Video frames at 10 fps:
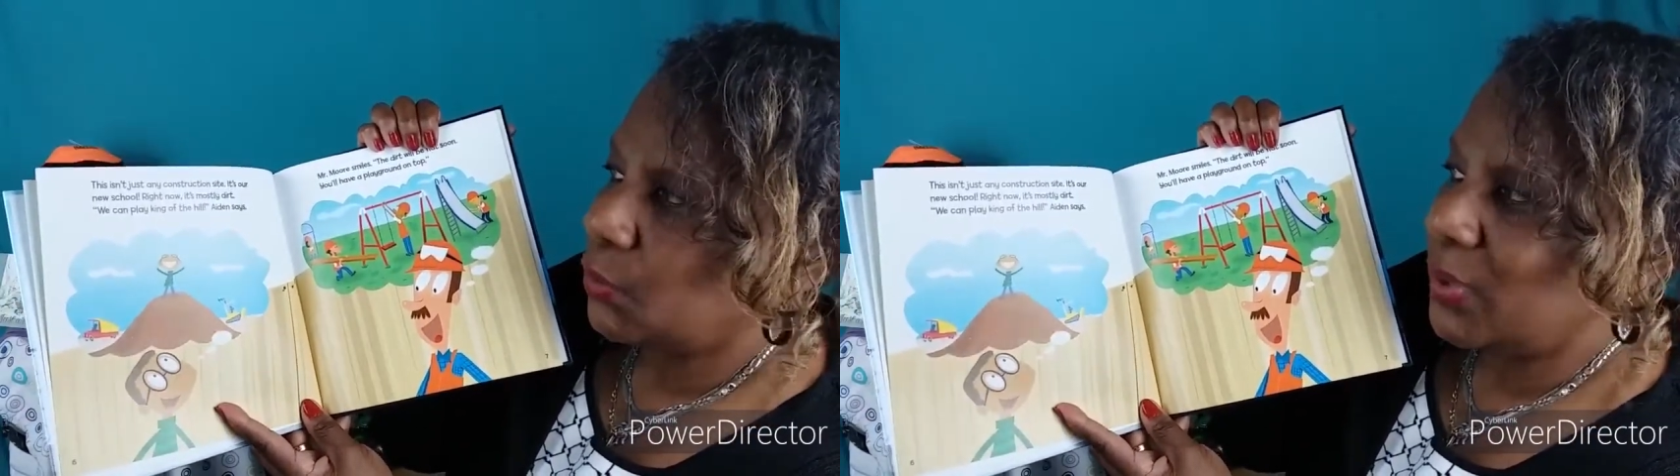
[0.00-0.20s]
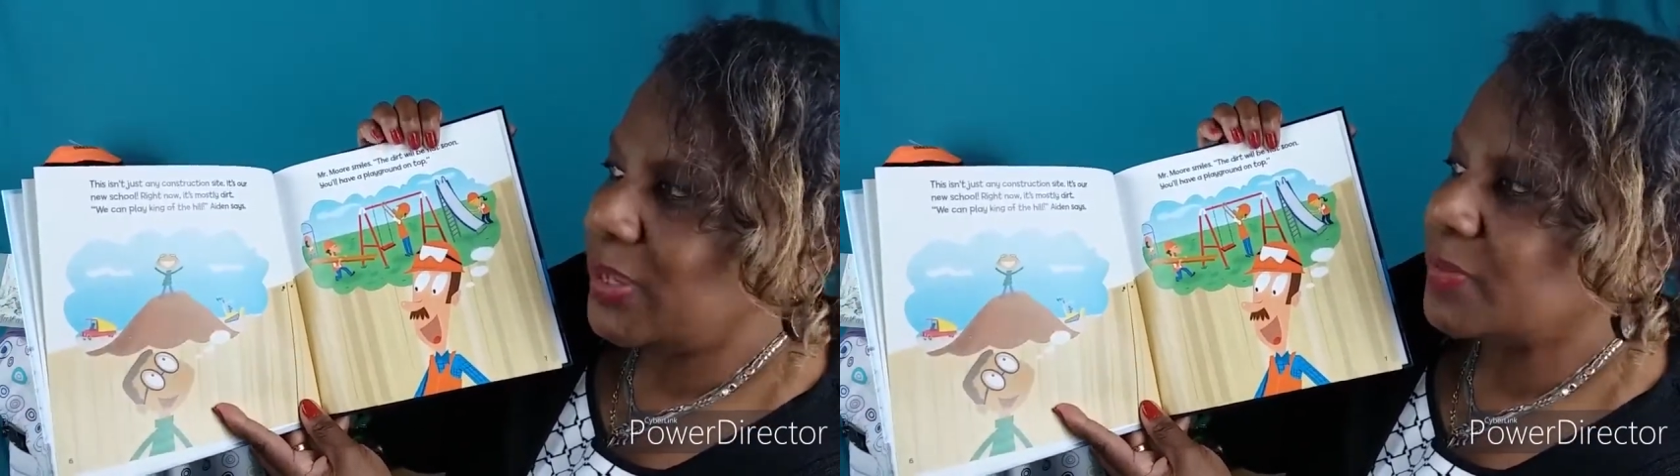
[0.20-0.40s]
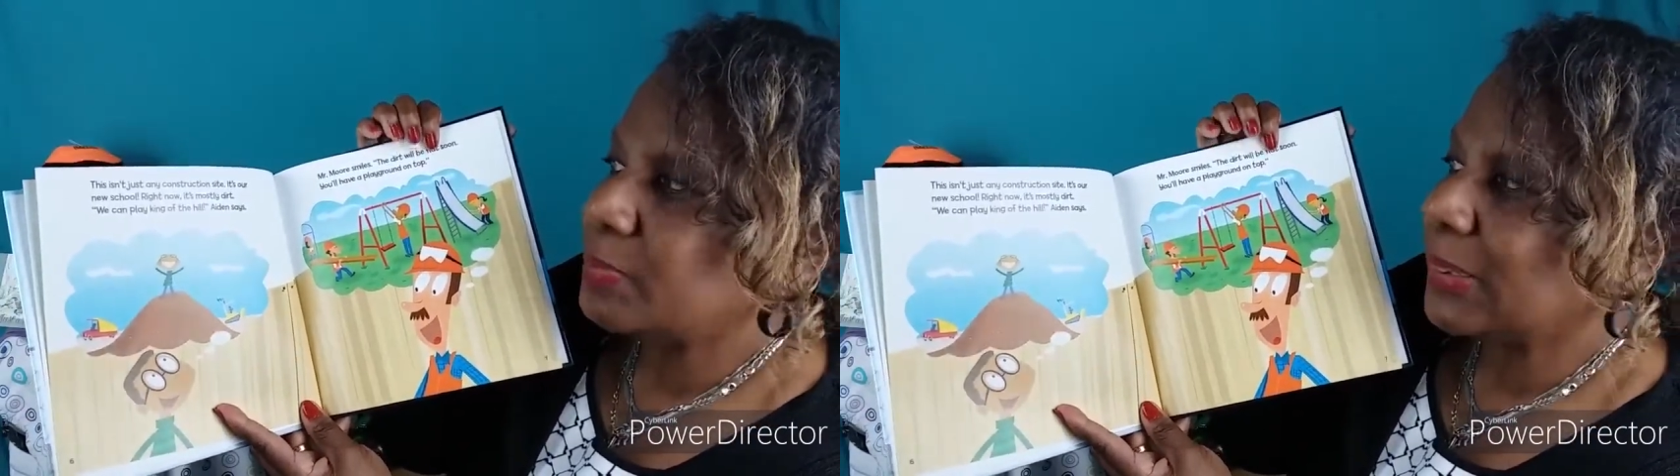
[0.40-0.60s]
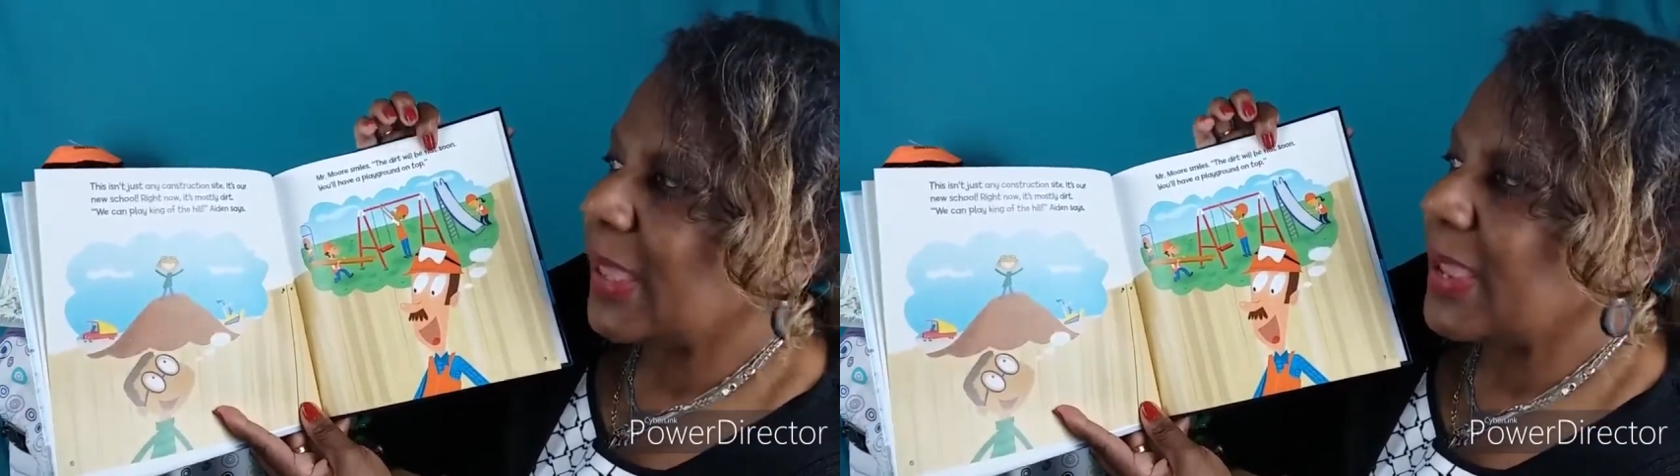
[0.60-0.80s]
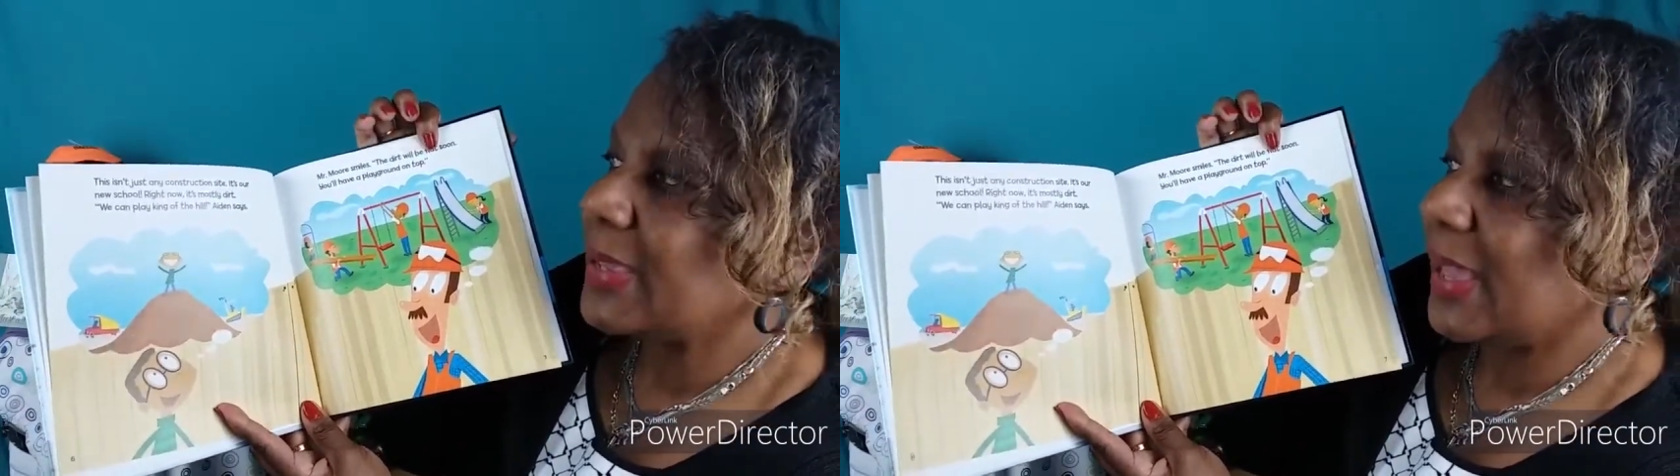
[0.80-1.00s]
We can
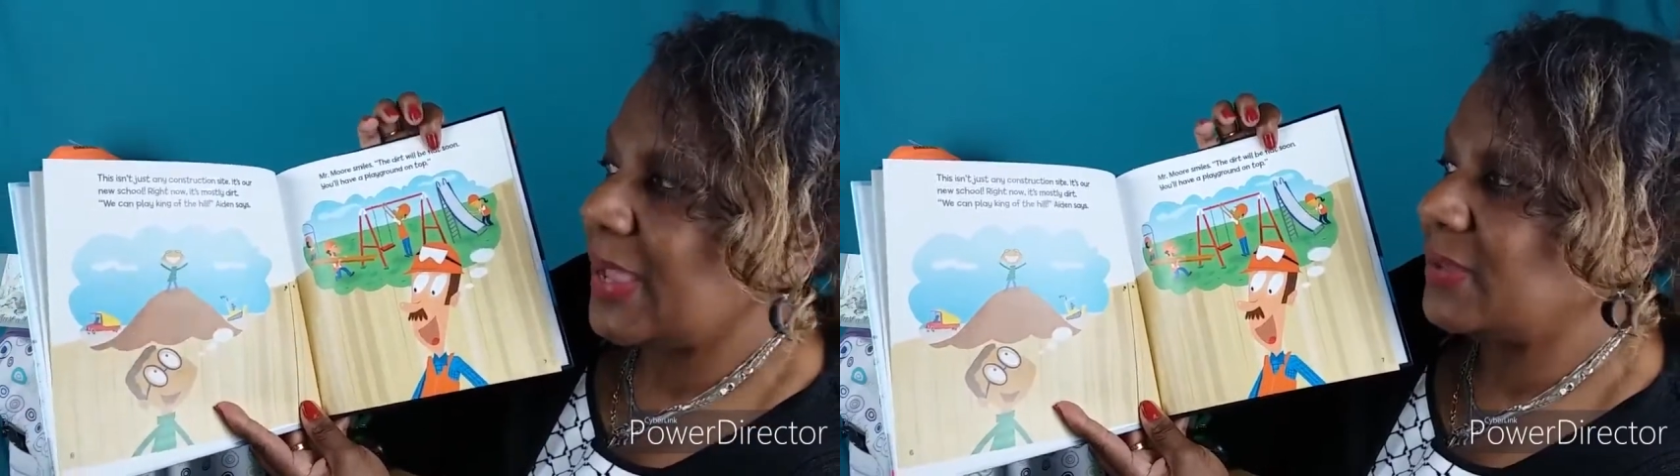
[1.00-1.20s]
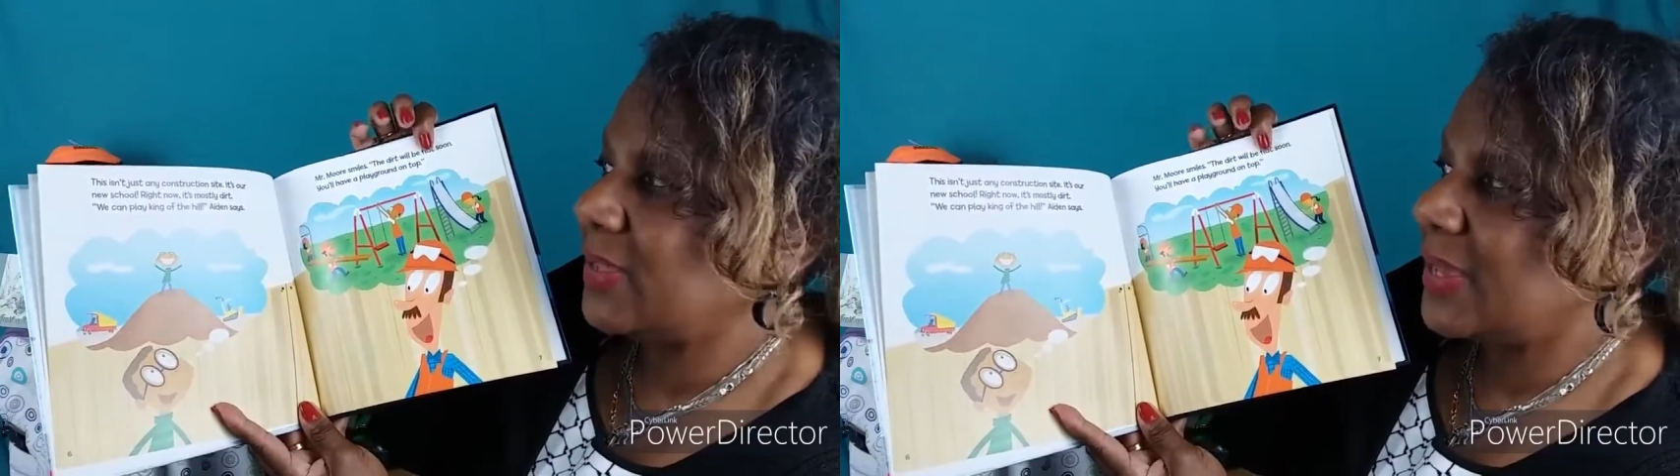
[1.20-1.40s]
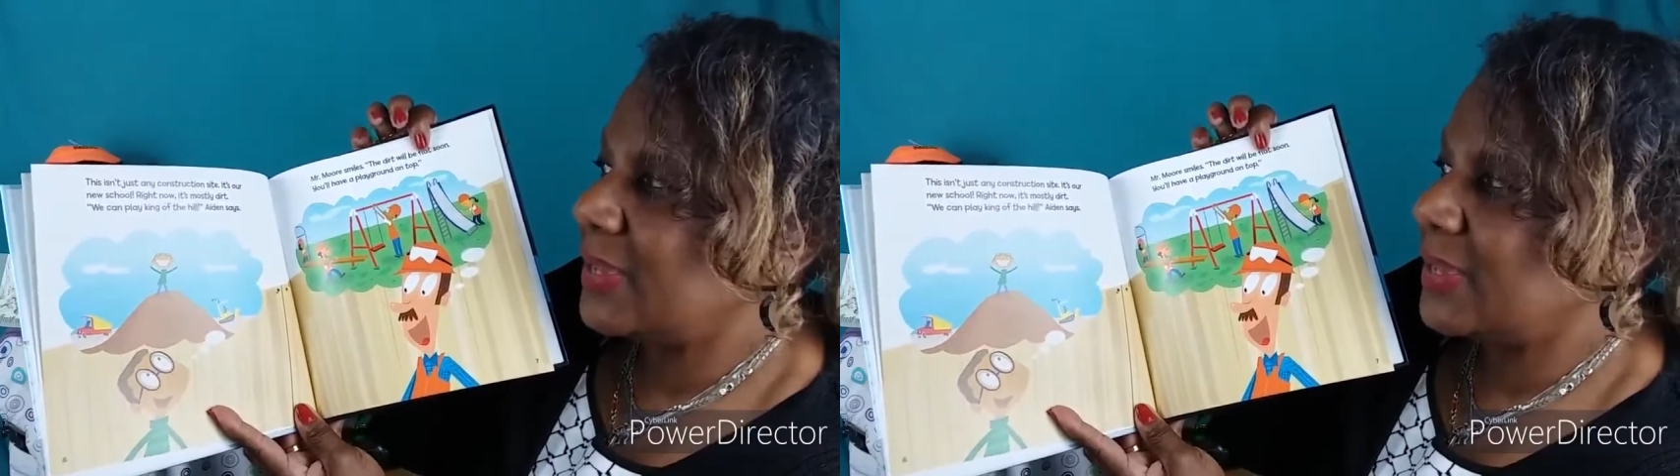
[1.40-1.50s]
play King of the